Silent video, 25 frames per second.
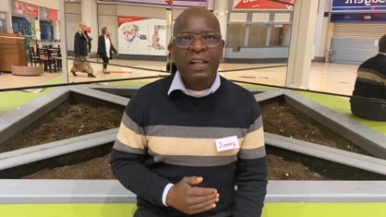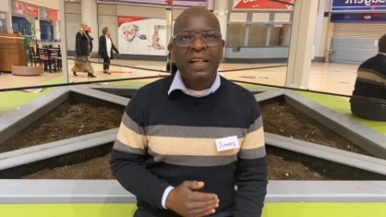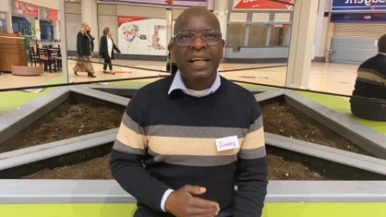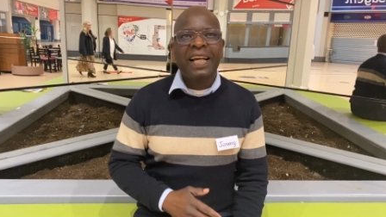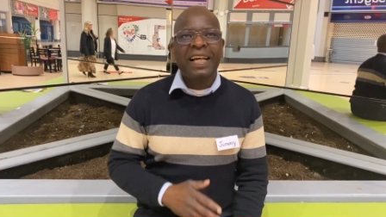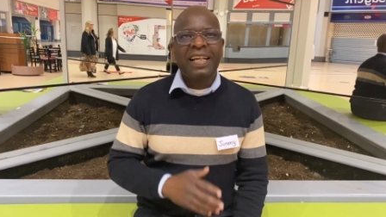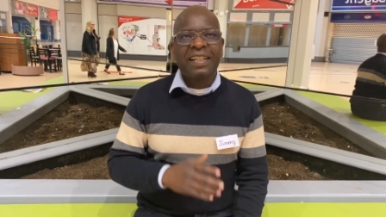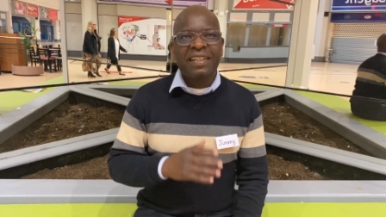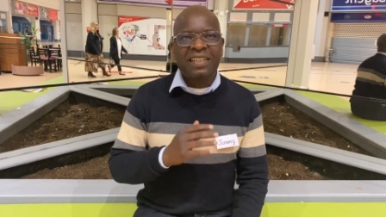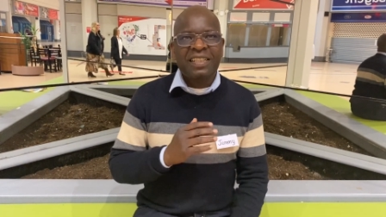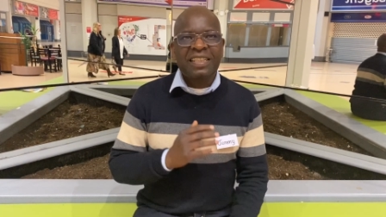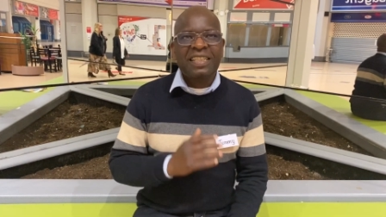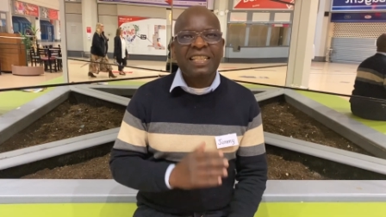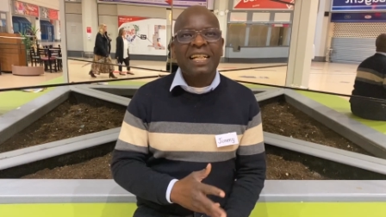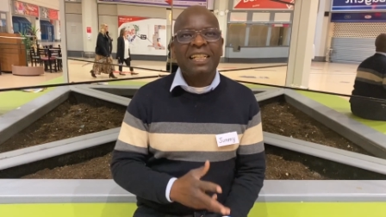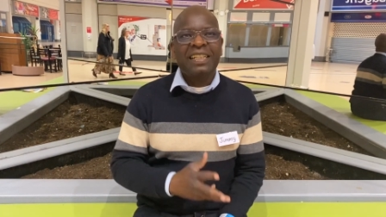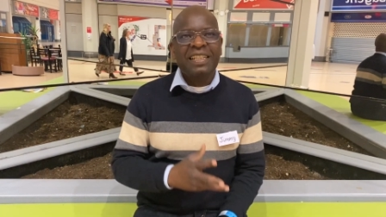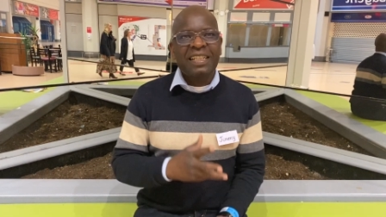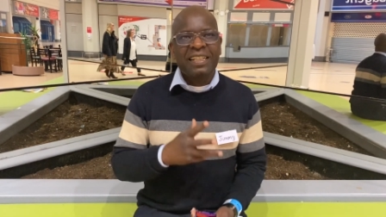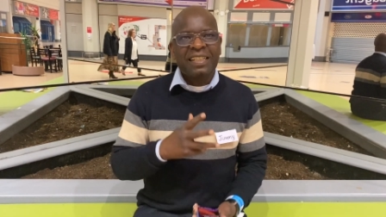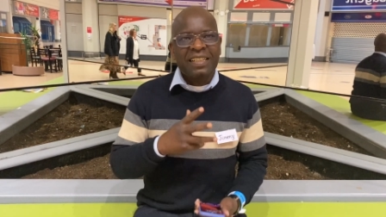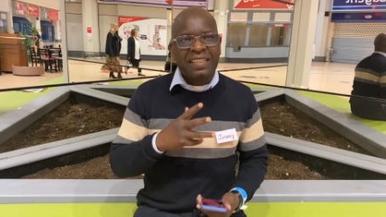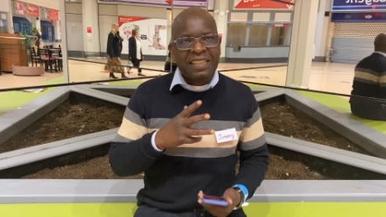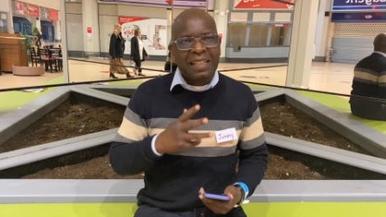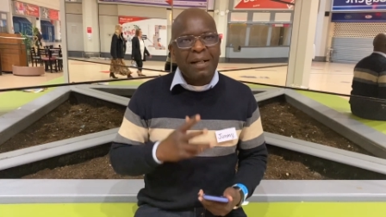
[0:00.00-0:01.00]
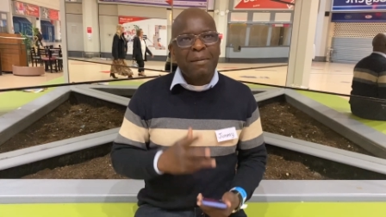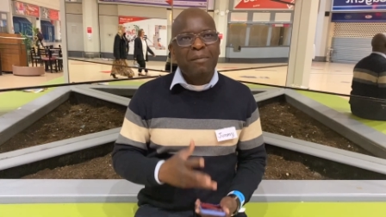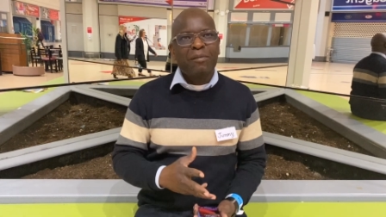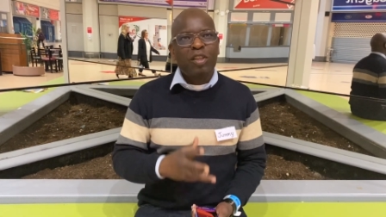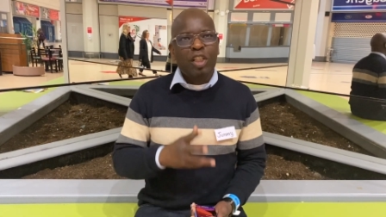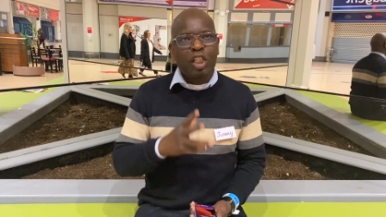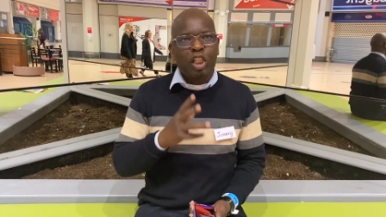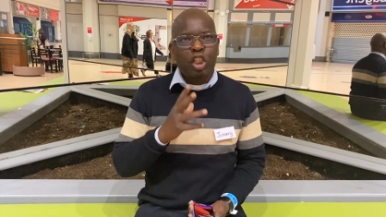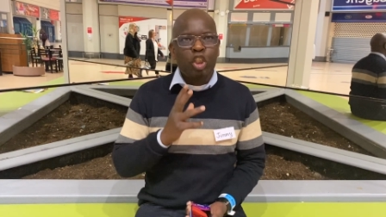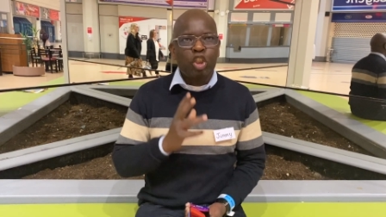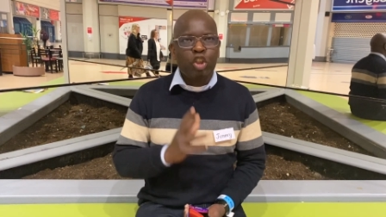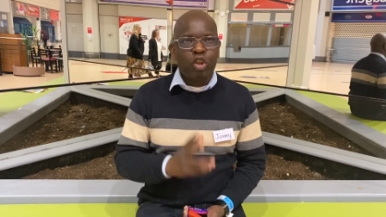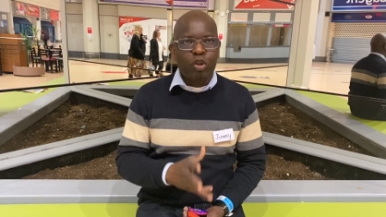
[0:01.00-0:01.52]
and start in
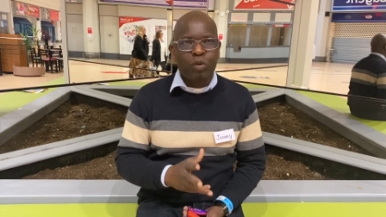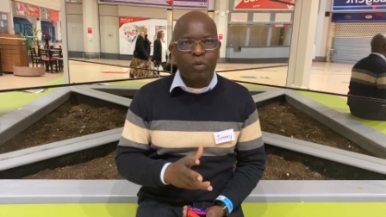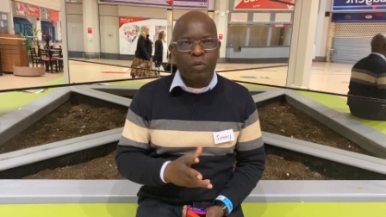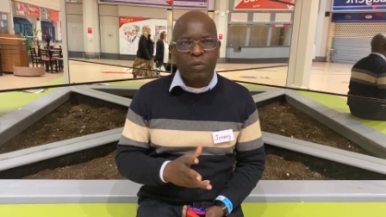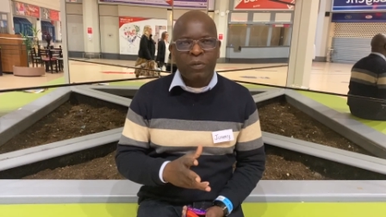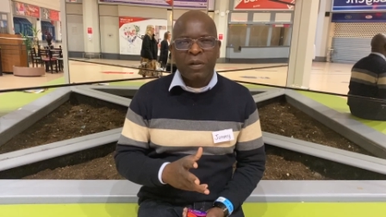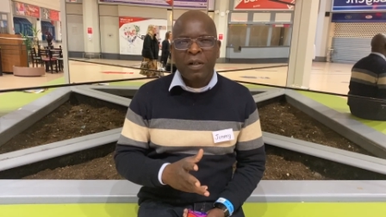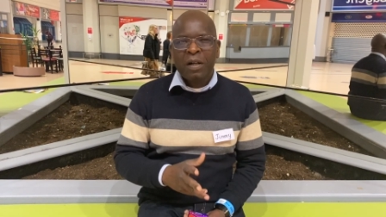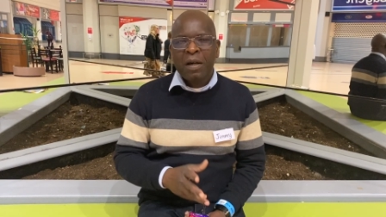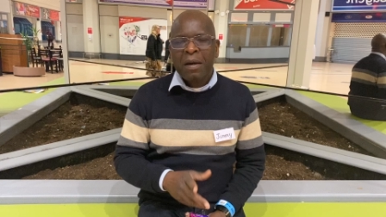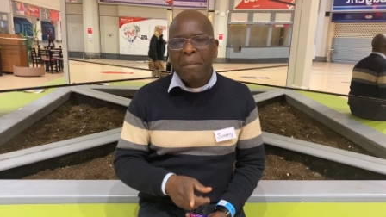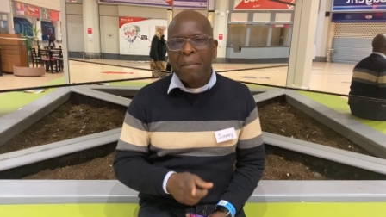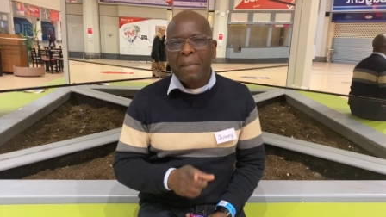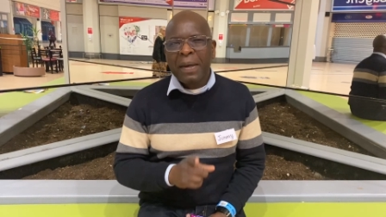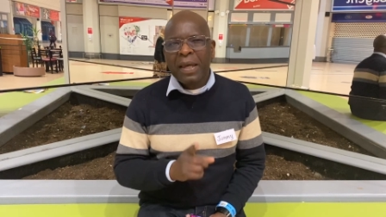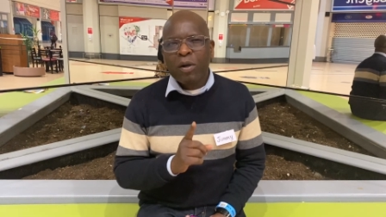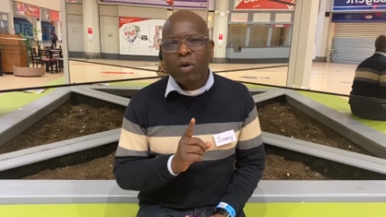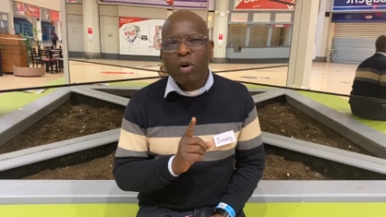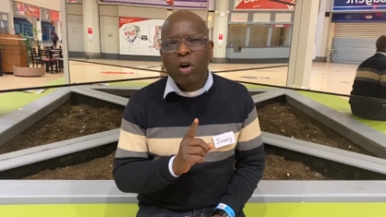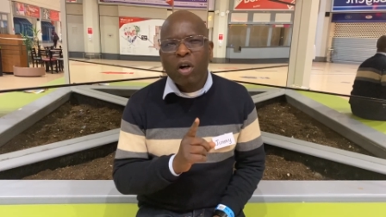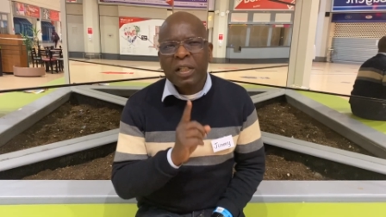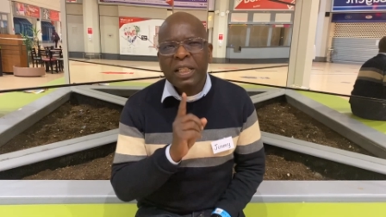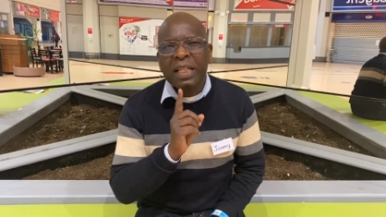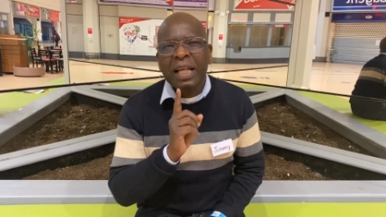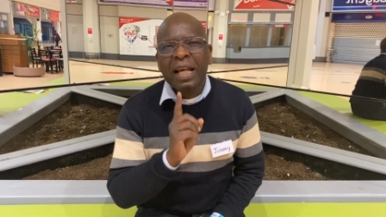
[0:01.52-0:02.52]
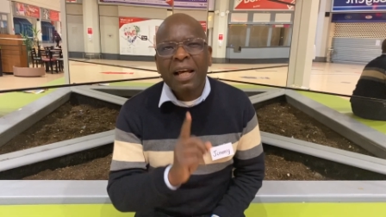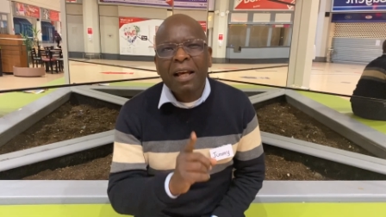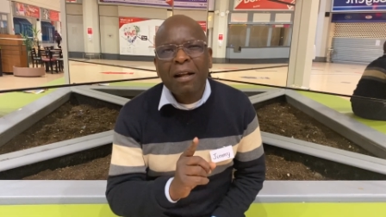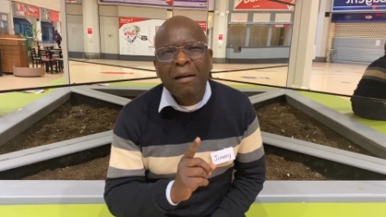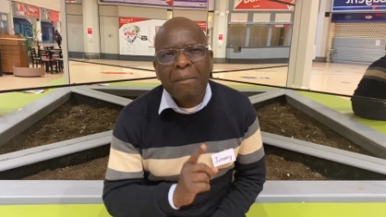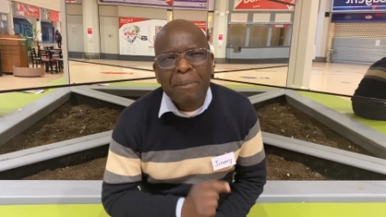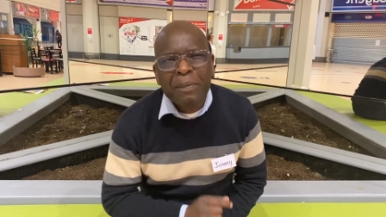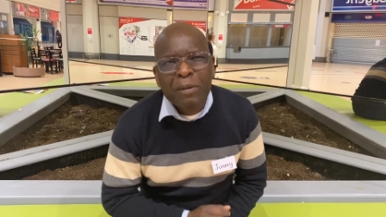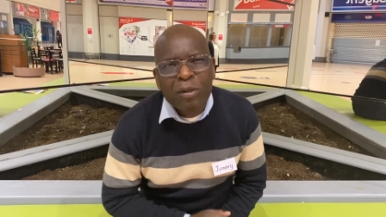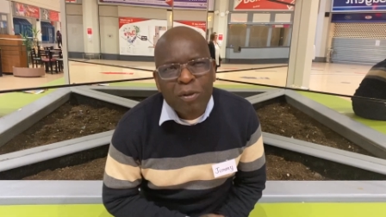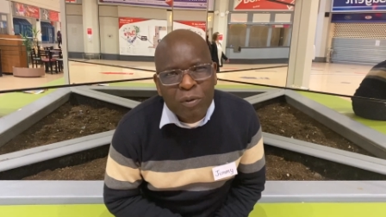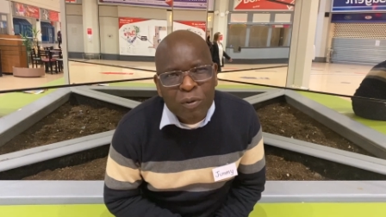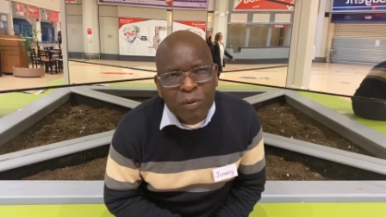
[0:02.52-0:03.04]
something new. May God help
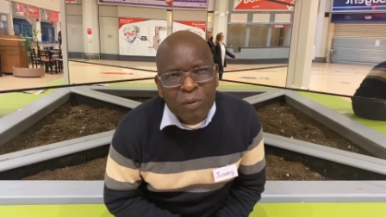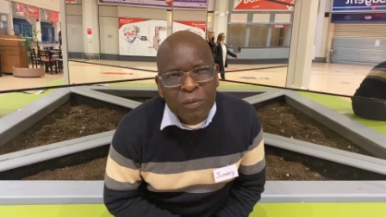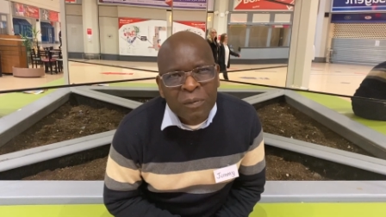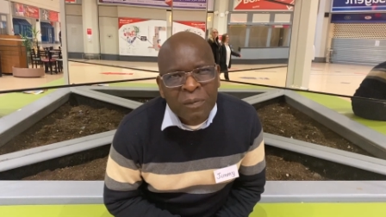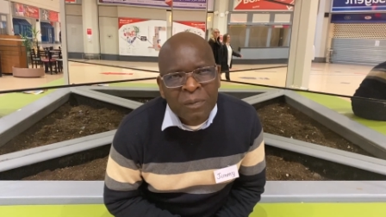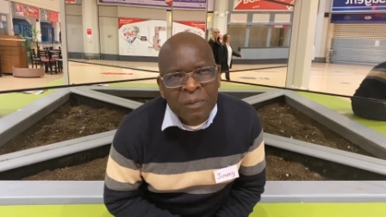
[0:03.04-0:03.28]
you,